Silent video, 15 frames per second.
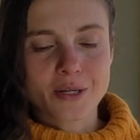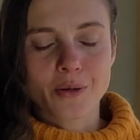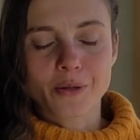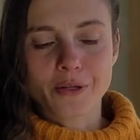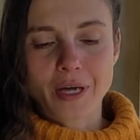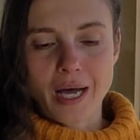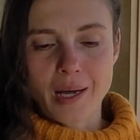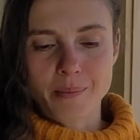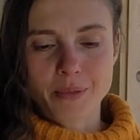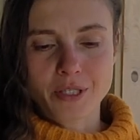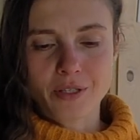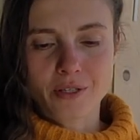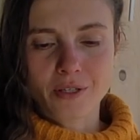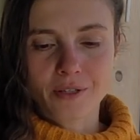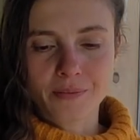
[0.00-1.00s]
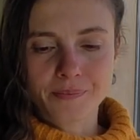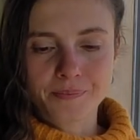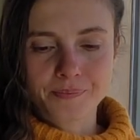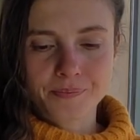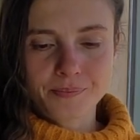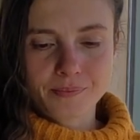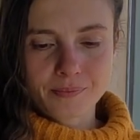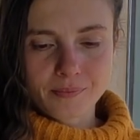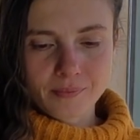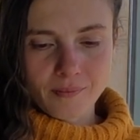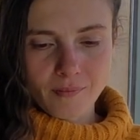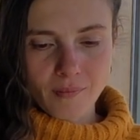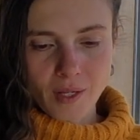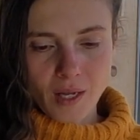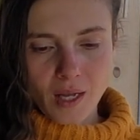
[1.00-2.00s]
totally optional.
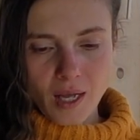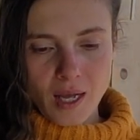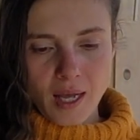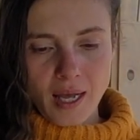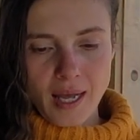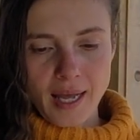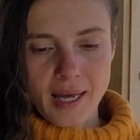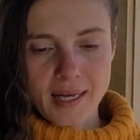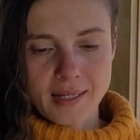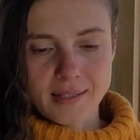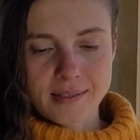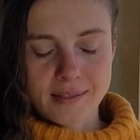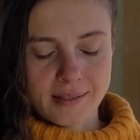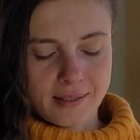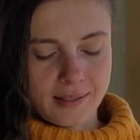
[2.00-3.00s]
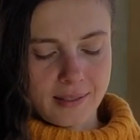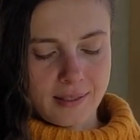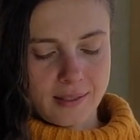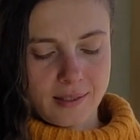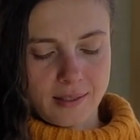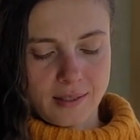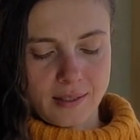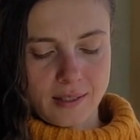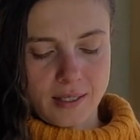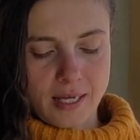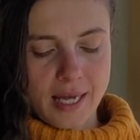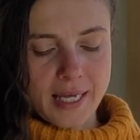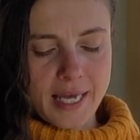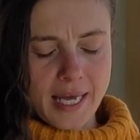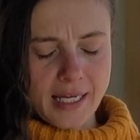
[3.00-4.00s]
And
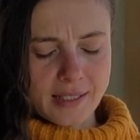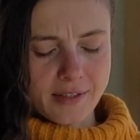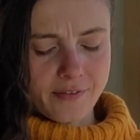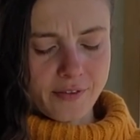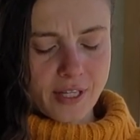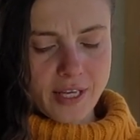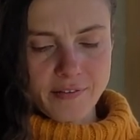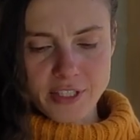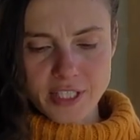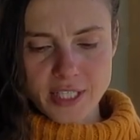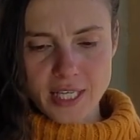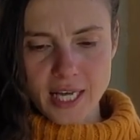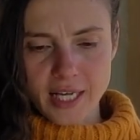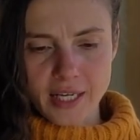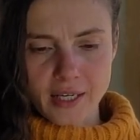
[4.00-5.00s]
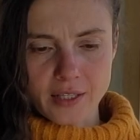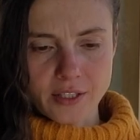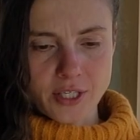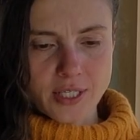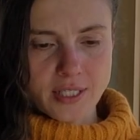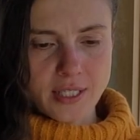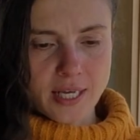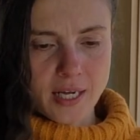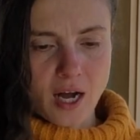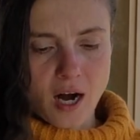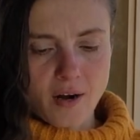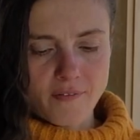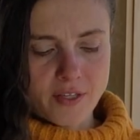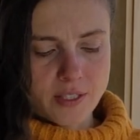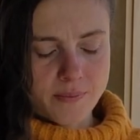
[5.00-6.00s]
again, the flavor, just like
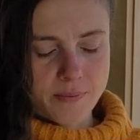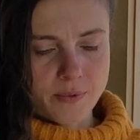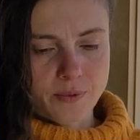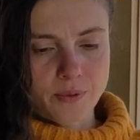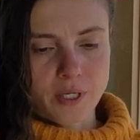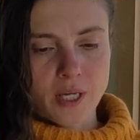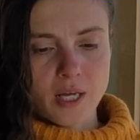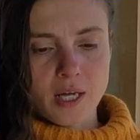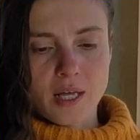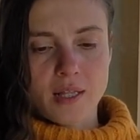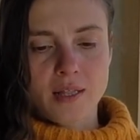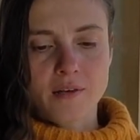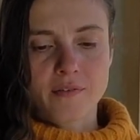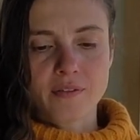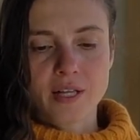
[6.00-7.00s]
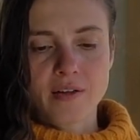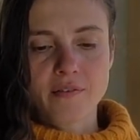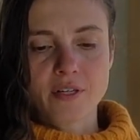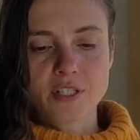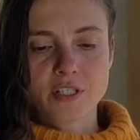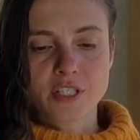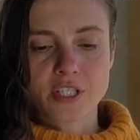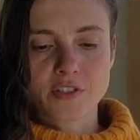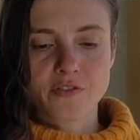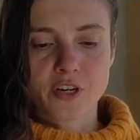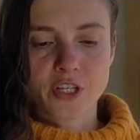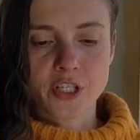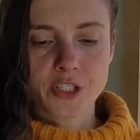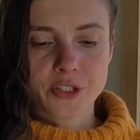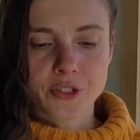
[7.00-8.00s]
Harvest Moon, the flavor is just
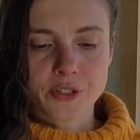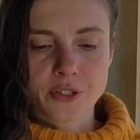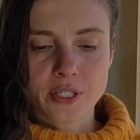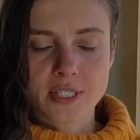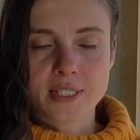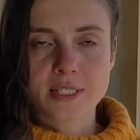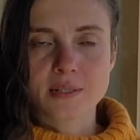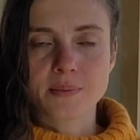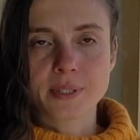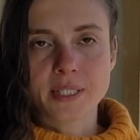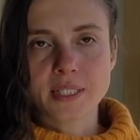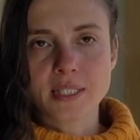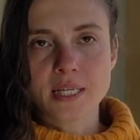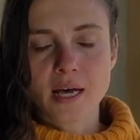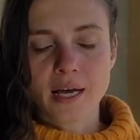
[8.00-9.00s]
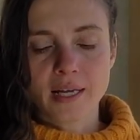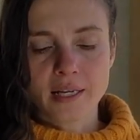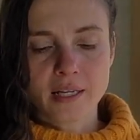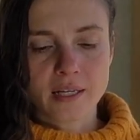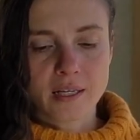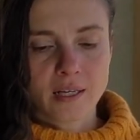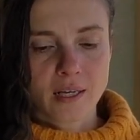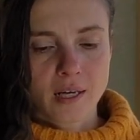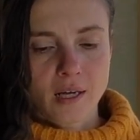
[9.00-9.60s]
very good. It's sweet, nutty,